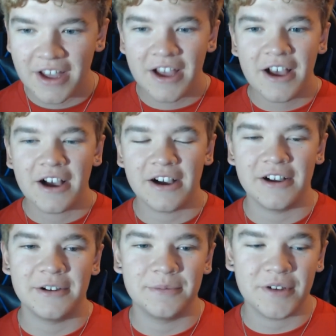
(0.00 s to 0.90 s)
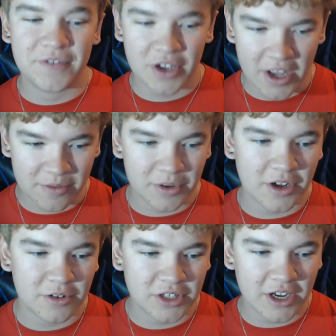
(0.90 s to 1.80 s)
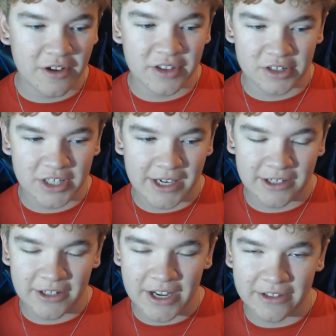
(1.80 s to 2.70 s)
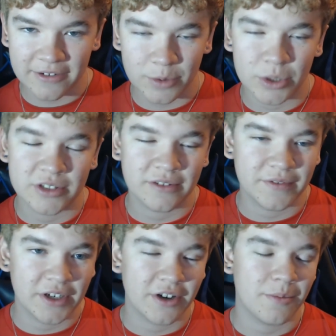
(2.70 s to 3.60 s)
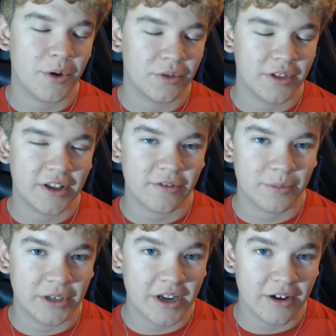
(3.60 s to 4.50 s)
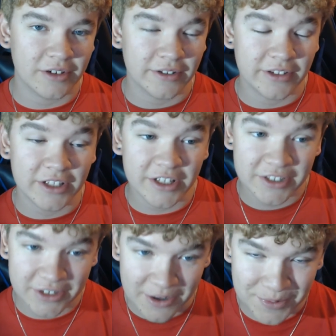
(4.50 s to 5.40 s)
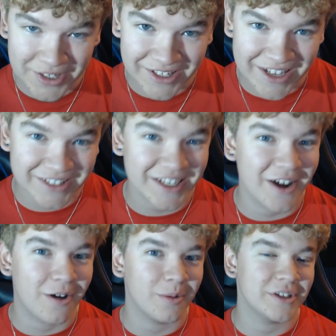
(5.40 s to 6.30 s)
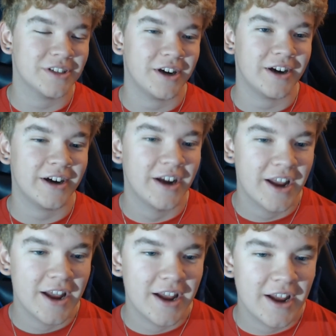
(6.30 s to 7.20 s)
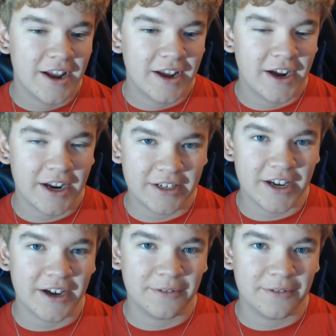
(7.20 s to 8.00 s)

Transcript: Um, if you guys want to go check out their channel and the original video, both links will be down in the description as they always are. And yeah.